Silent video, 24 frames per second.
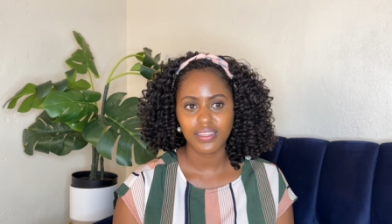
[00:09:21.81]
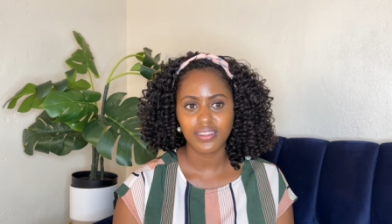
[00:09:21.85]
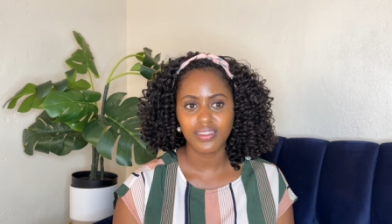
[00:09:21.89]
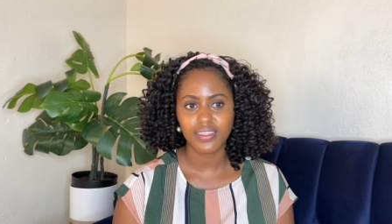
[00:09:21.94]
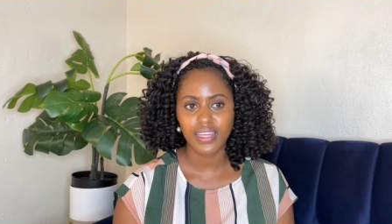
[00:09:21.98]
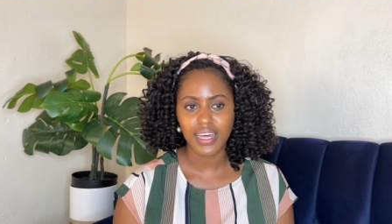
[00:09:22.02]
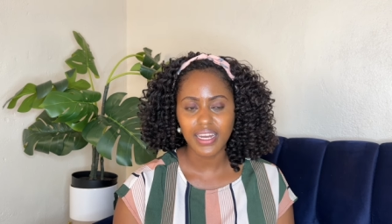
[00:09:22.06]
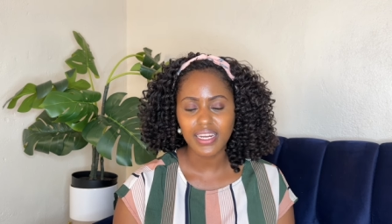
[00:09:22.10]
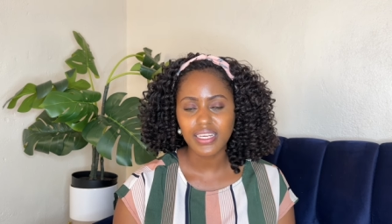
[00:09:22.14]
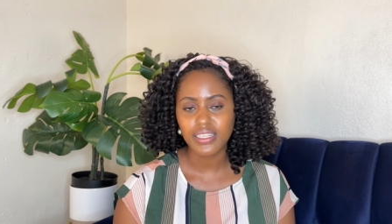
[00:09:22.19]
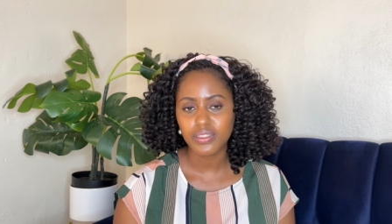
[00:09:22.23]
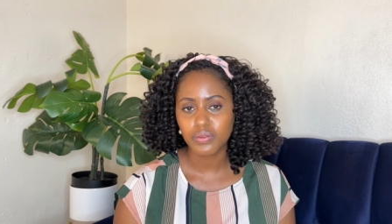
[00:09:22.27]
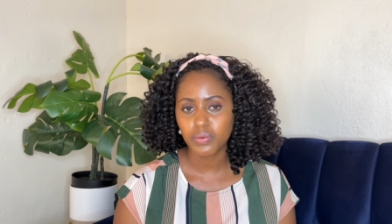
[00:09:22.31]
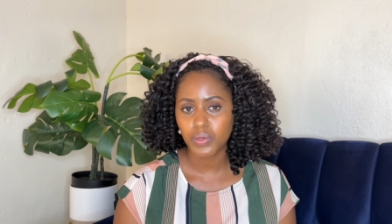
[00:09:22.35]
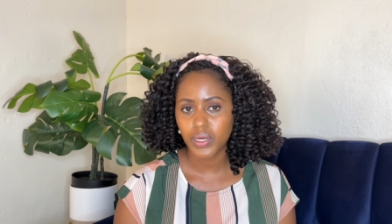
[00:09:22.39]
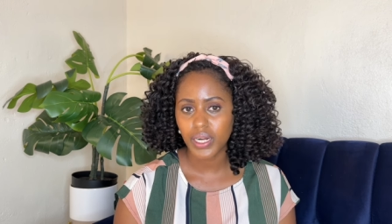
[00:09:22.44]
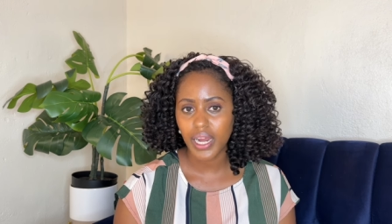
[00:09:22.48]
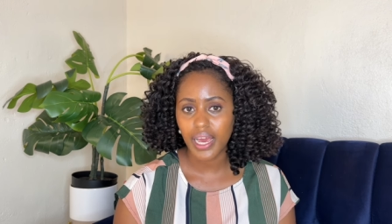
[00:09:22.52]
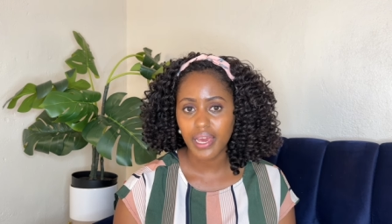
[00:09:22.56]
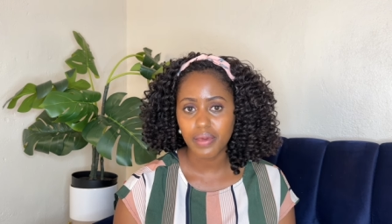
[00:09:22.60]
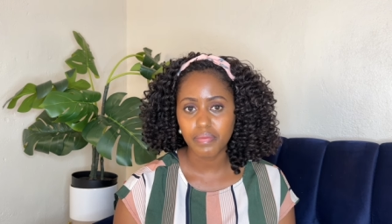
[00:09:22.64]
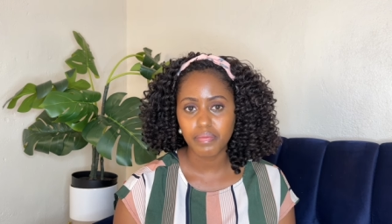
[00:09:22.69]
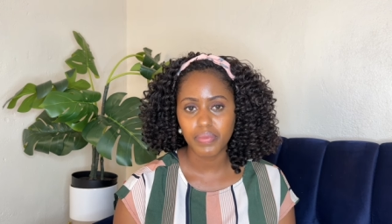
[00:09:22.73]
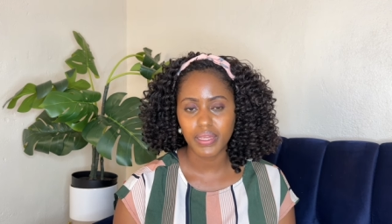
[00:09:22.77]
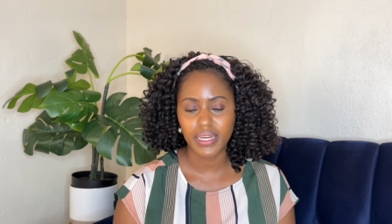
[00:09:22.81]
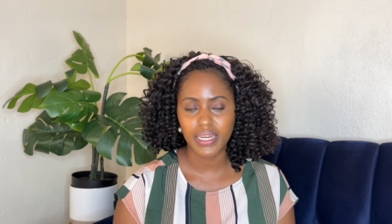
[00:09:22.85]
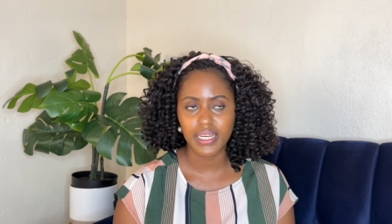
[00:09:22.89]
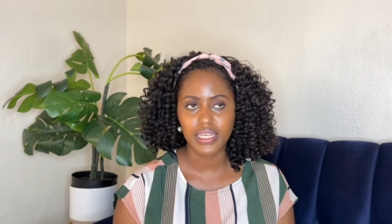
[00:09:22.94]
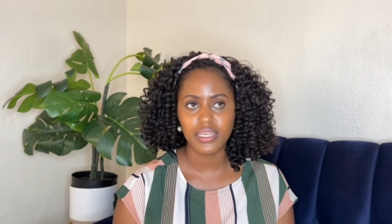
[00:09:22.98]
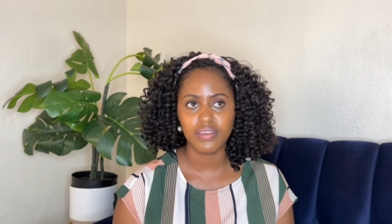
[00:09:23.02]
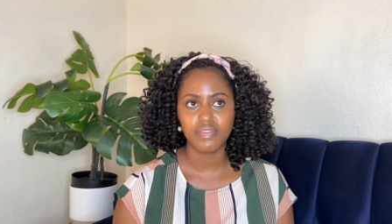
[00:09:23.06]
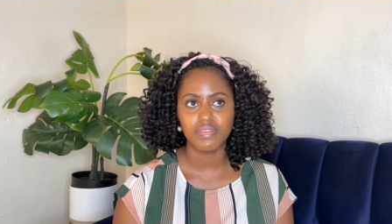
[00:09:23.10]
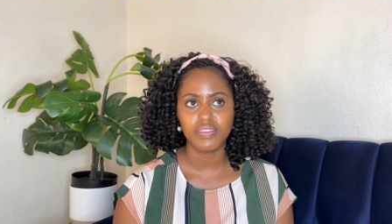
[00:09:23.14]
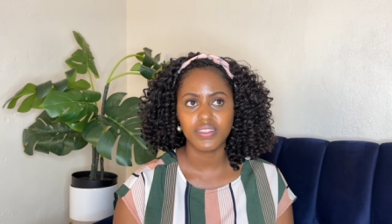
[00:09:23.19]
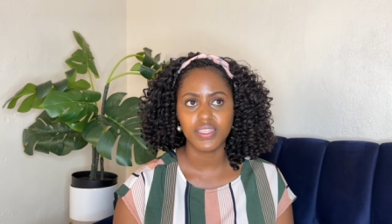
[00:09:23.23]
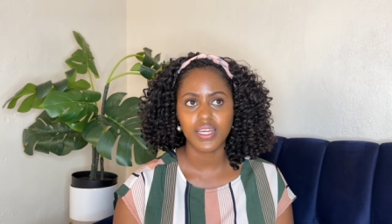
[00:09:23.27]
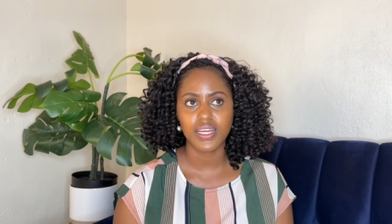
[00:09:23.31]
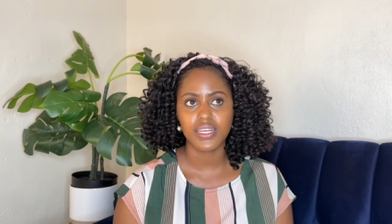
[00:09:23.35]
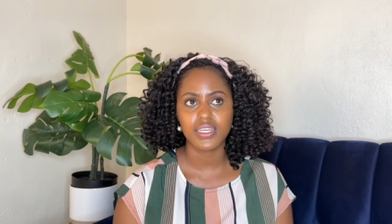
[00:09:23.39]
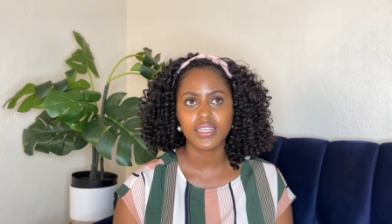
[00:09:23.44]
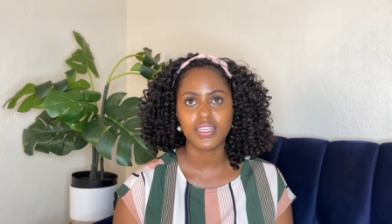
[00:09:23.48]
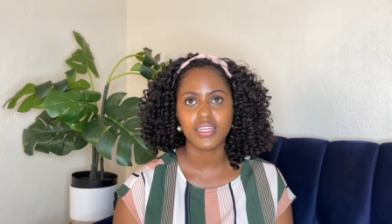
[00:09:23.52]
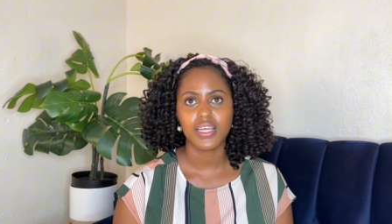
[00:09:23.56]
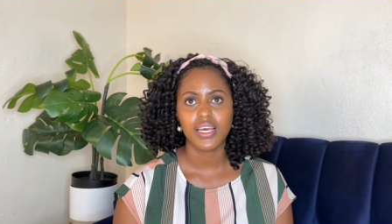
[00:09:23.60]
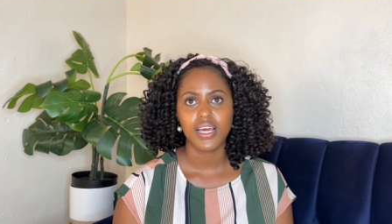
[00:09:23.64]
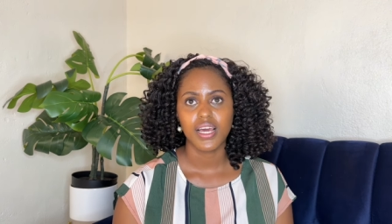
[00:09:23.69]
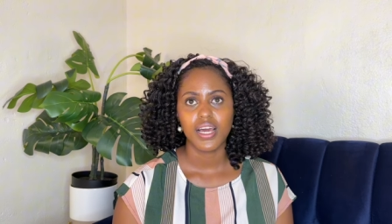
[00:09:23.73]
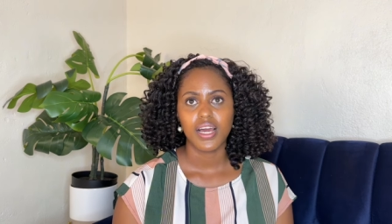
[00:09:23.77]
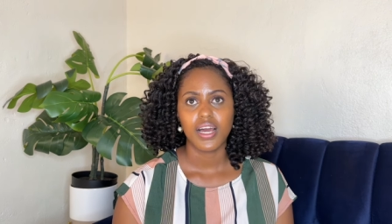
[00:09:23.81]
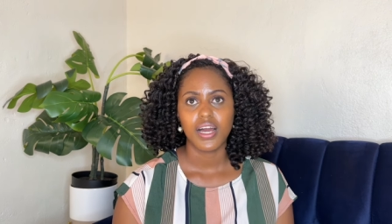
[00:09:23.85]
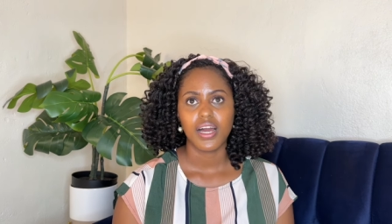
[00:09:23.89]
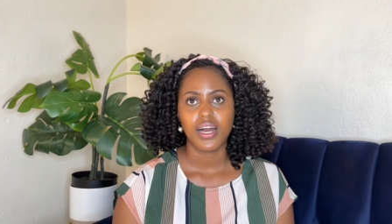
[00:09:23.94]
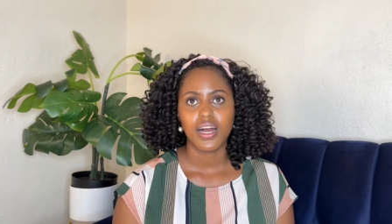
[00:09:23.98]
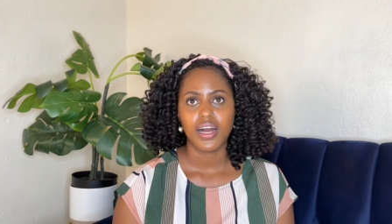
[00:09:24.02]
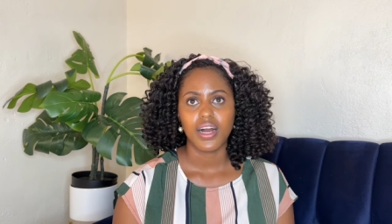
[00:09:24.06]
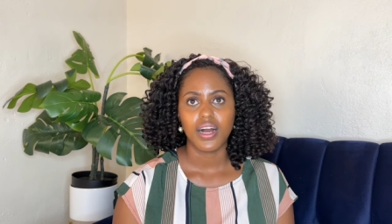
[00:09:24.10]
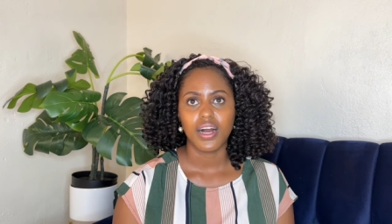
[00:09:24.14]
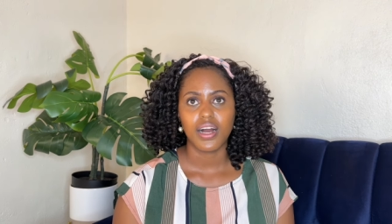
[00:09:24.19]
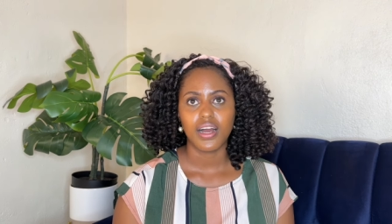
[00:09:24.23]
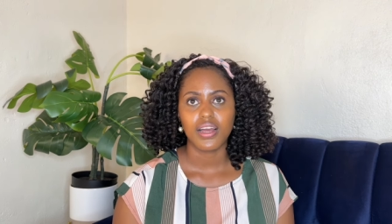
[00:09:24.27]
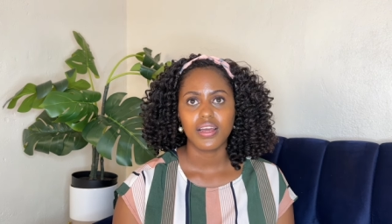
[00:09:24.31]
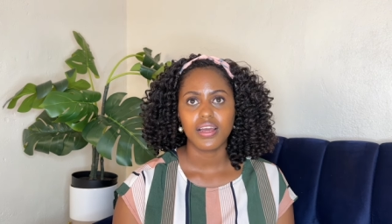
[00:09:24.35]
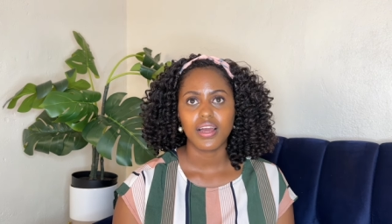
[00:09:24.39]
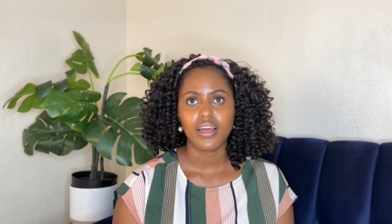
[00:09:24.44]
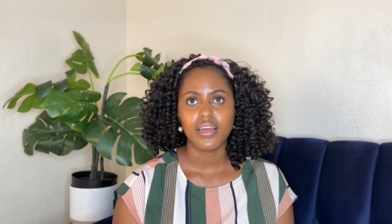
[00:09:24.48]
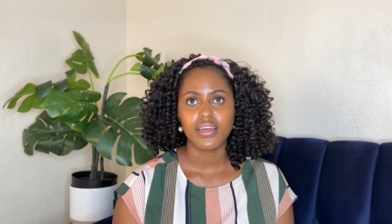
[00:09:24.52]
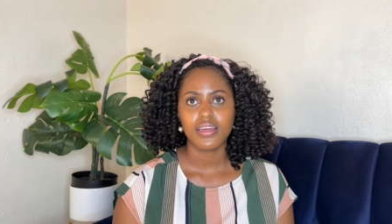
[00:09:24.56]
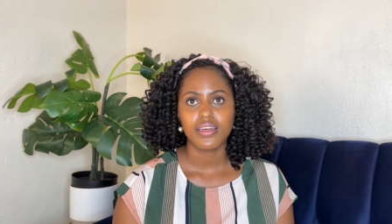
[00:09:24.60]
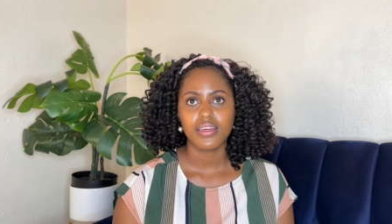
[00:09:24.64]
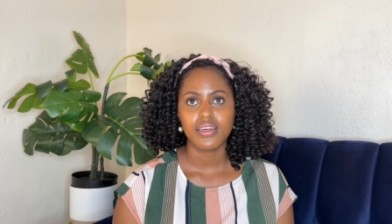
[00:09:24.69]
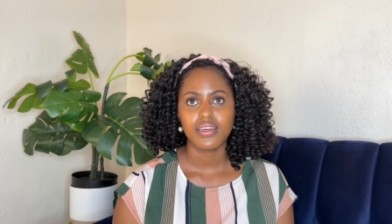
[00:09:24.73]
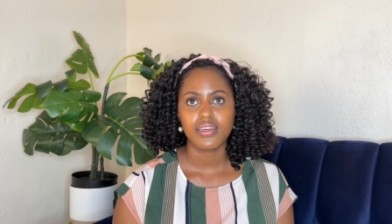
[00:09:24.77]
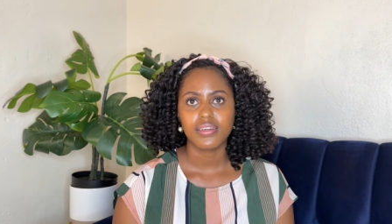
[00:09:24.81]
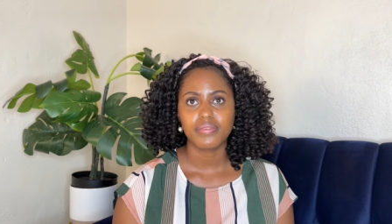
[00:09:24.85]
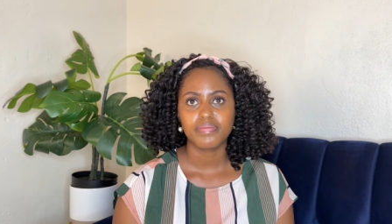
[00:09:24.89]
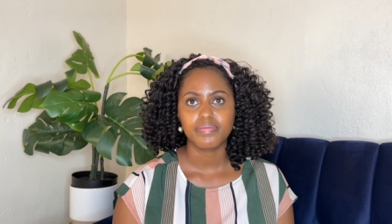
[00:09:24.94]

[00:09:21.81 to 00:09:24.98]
that is what I believe that I,